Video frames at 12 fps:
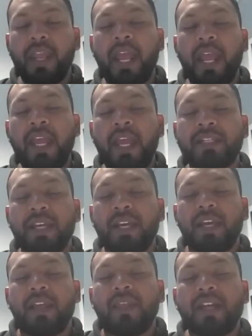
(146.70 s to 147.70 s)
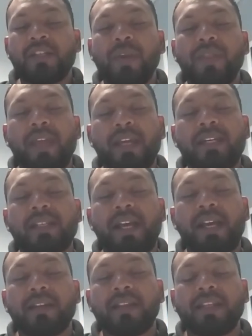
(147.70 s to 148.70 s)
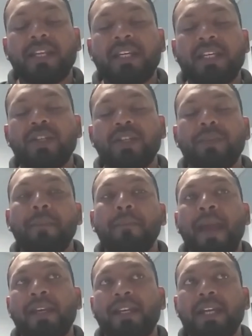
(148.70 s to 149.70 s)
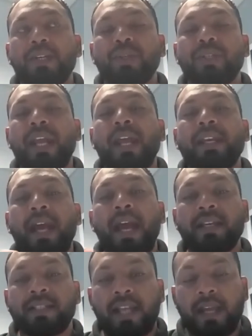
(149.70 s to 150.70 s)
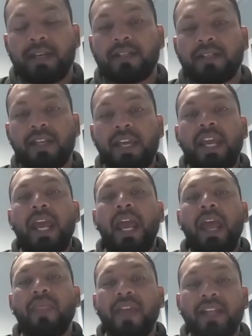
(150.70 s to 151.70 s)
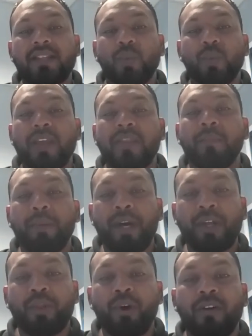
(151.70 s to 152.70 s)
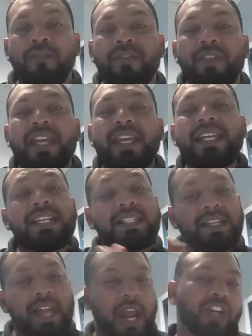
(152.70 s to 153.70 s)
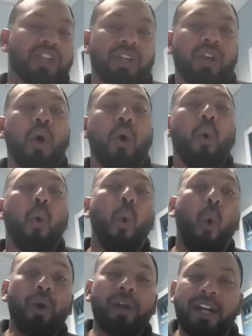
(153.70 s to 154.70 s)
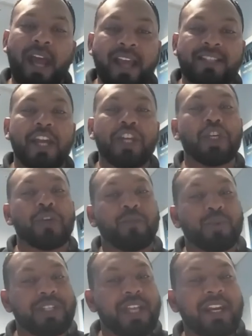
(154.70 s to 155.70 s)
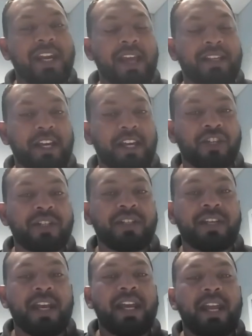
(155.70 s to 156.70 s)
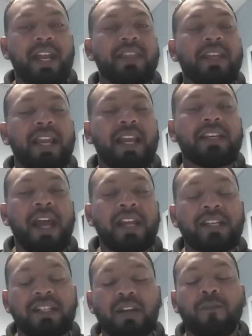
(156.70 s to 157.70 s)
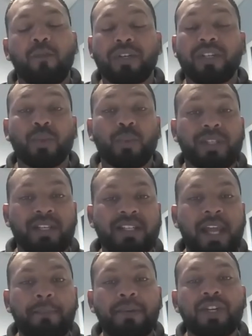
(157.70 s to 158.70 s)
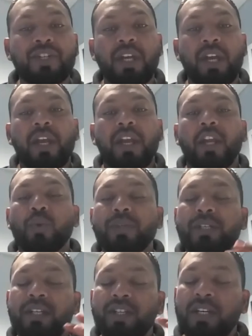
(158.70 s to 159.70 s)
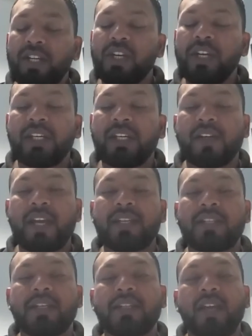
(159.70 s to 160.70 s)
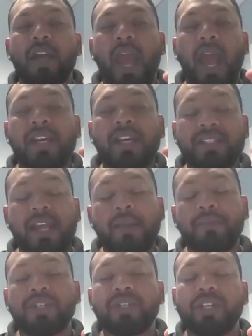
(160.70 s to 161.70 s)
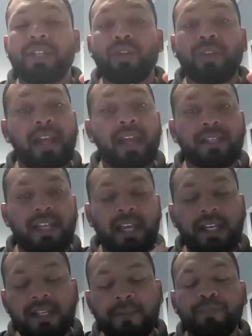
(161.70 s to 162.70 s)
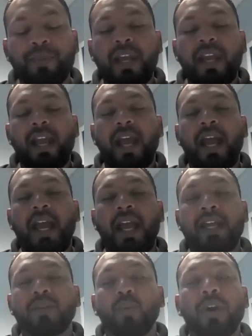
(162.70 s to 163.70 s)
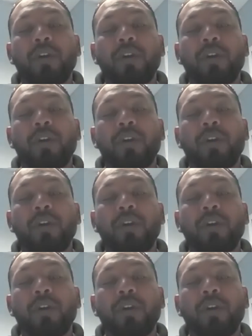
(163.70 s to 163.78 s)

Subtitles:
And that's when they decided that there needs to be a mandate to standardize standards. And that's where the birth of the International Organization for Standardizations in the late 1940s was established. It was initially created and established in the United Kingdom. And one